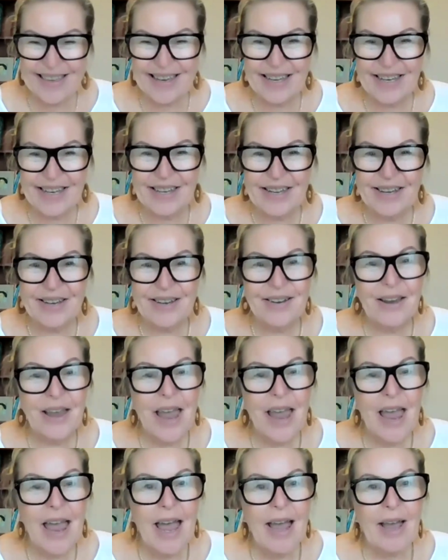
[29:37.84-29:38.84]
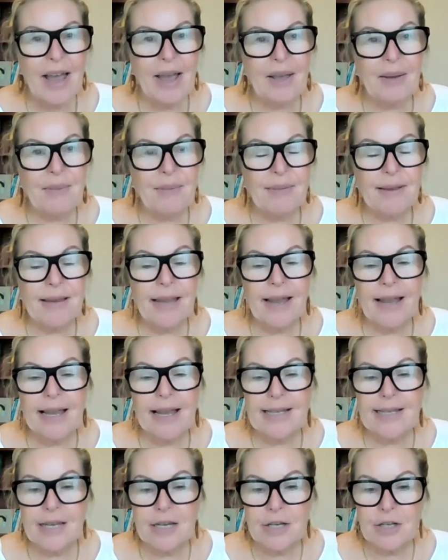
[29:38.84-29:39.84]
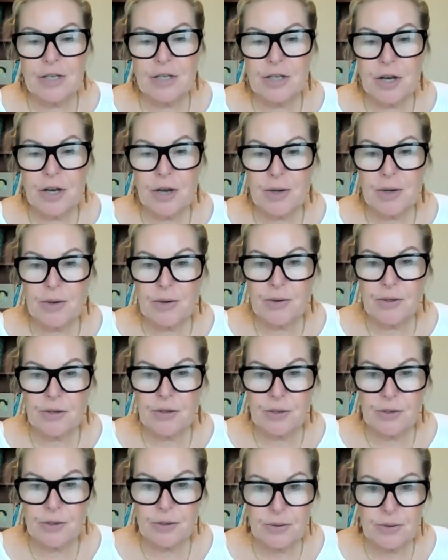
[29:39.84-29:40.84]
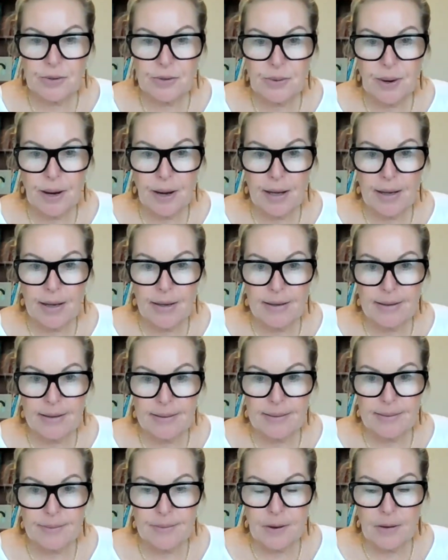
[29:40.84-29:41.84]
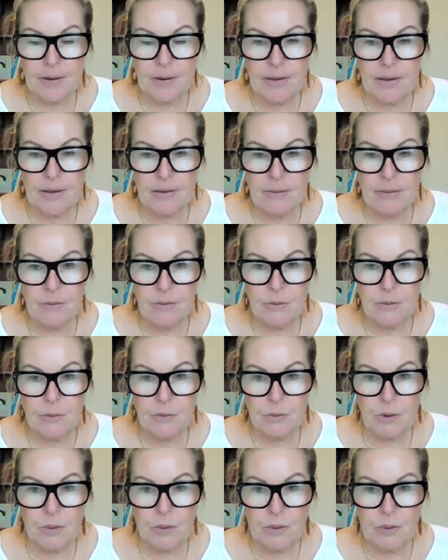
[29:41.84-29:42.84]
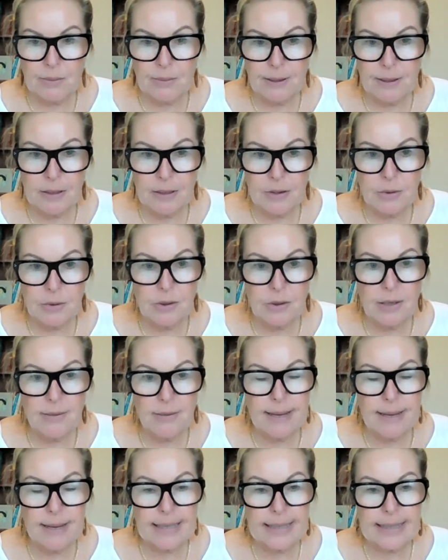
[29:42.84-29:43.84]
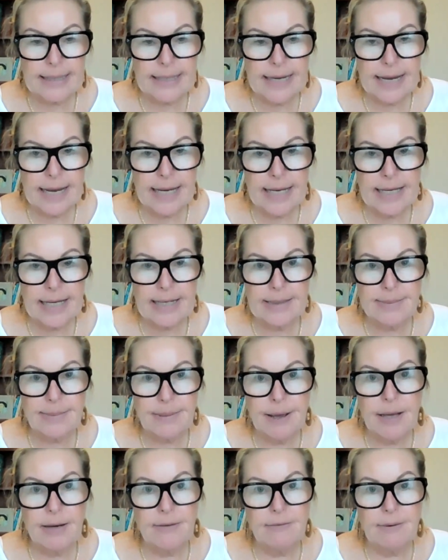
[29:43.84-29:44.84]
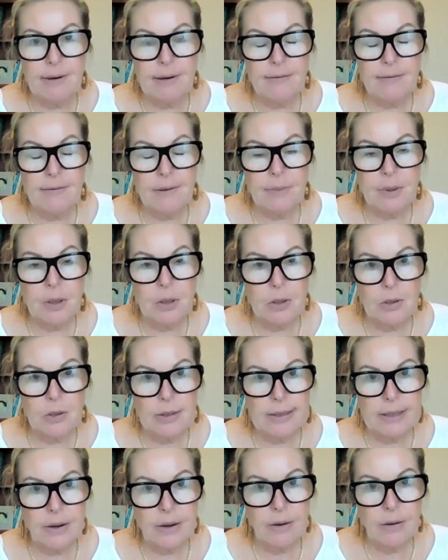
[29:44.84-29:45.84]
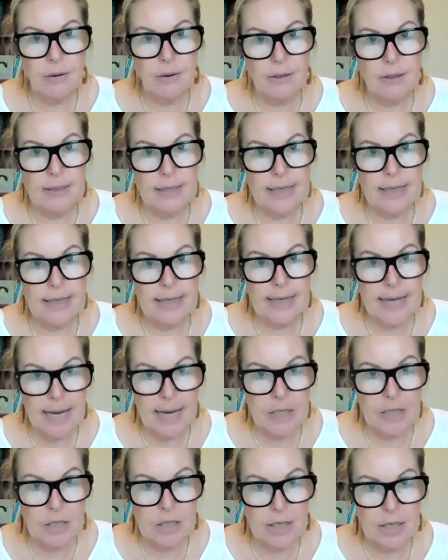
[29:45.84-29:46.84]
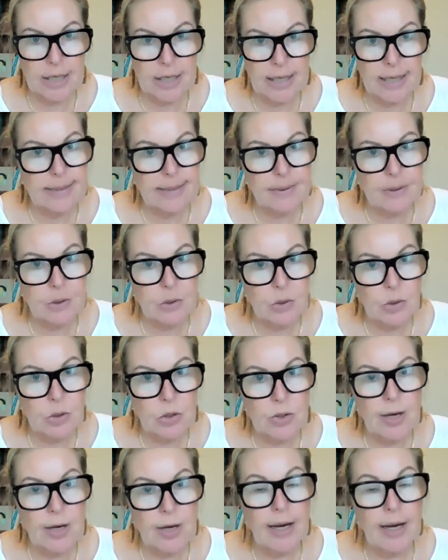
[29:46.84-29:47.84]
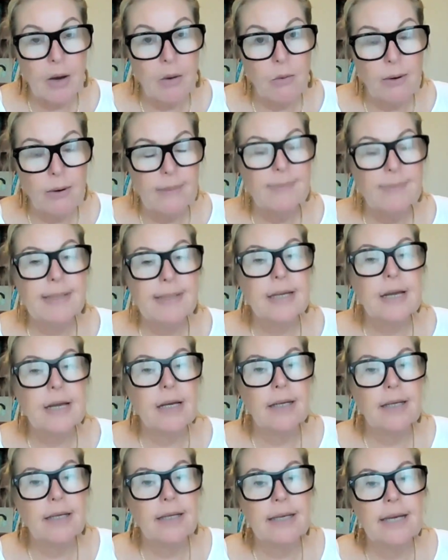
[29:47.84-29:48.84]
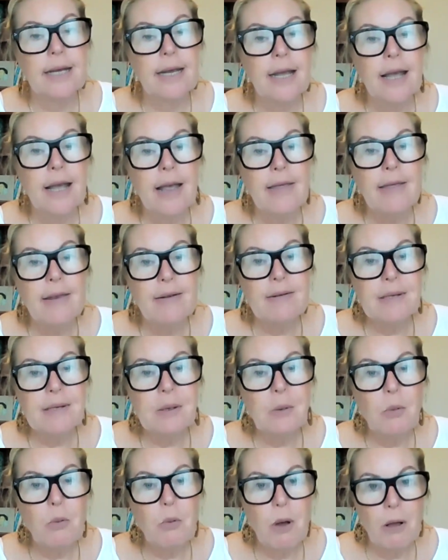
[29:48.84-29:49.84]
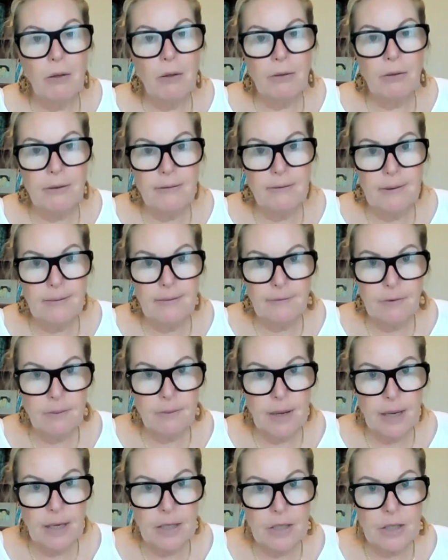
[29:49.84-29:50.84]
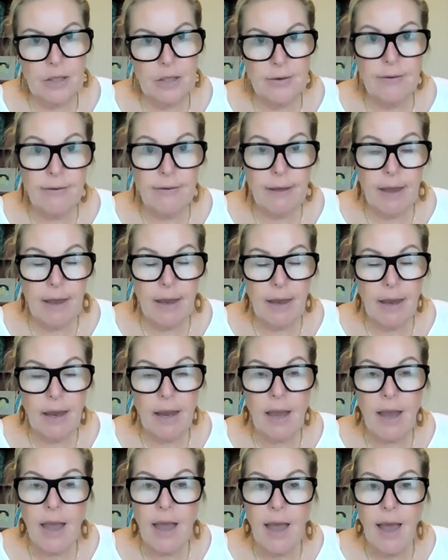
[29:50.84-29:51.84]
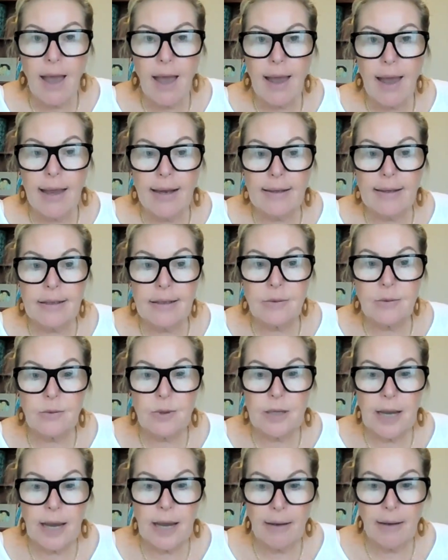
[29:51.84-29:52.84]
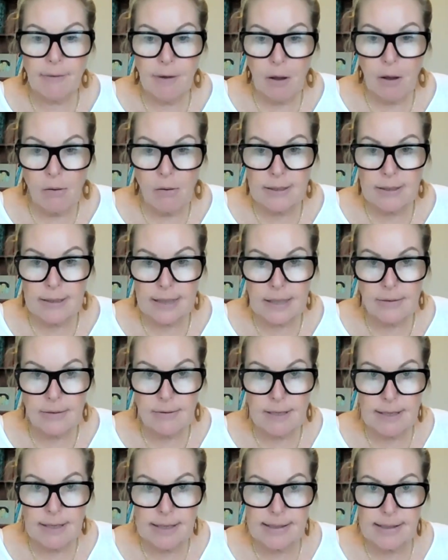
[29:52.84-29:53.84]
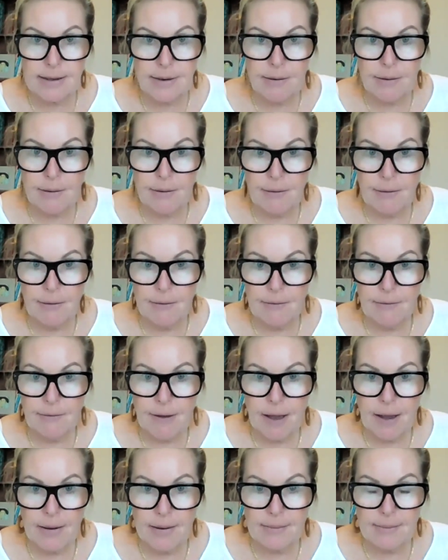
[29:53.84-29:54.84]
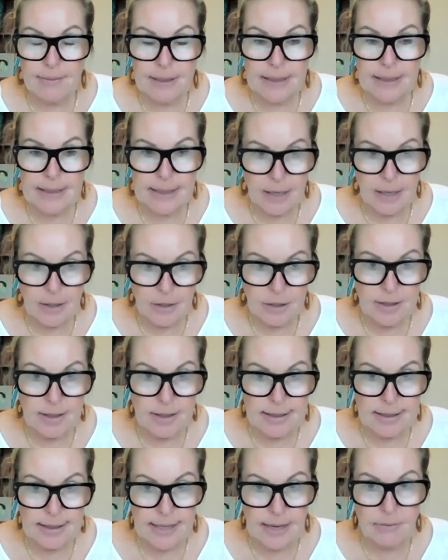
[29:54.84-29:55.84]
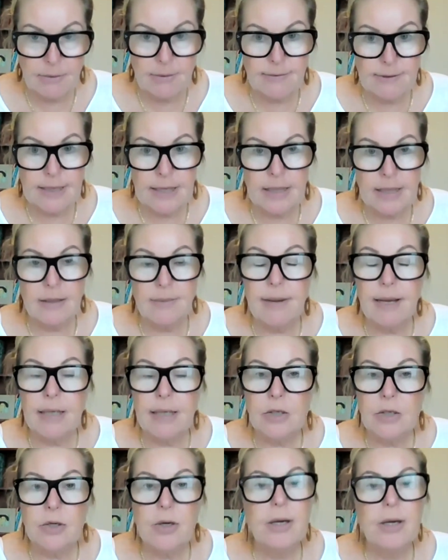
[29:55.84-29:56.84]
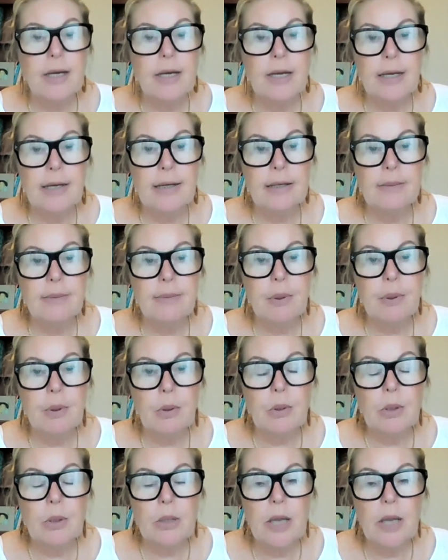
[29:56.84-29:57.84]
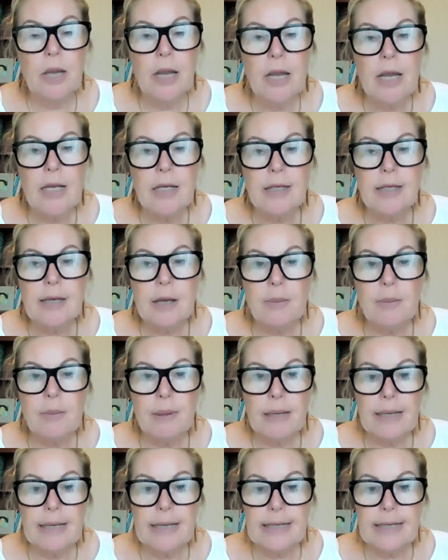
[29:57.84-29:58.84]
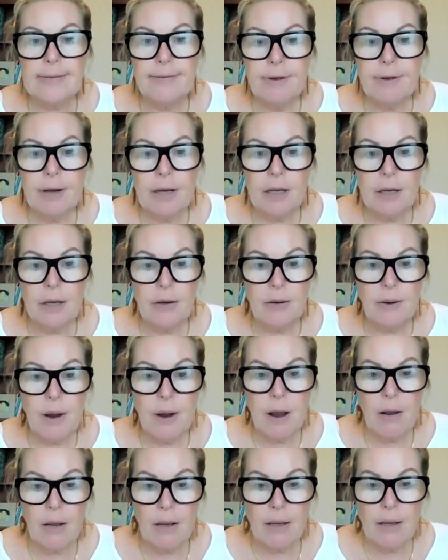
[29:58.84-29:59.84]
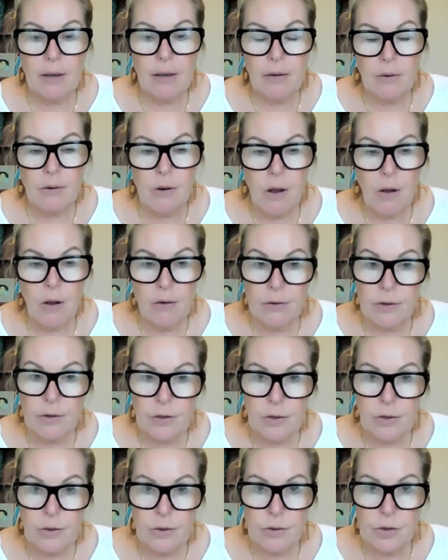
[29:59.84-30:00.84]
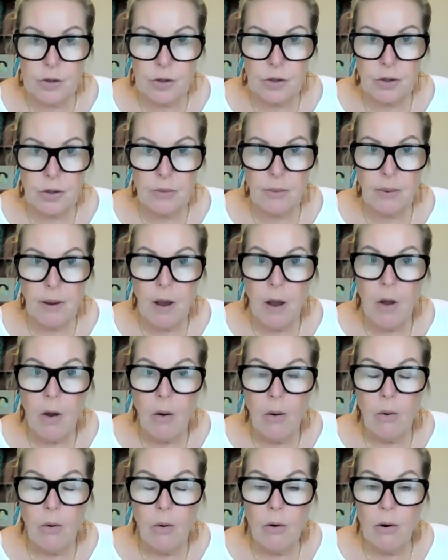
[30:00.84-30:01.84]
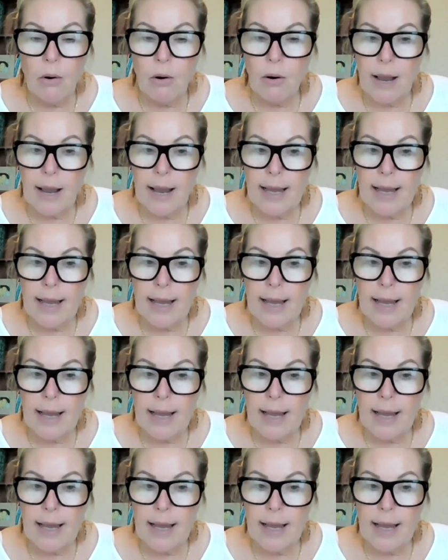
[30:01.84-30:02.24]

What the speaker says: thank you. Now, as I showed you, that what we've been talking about today is part of one of the blogs on the Nature Explore Trek website. There is a wealth of information there, and we have a whole series of discussions that we've done about trekking in Nepal. So please follow along on YouTube, or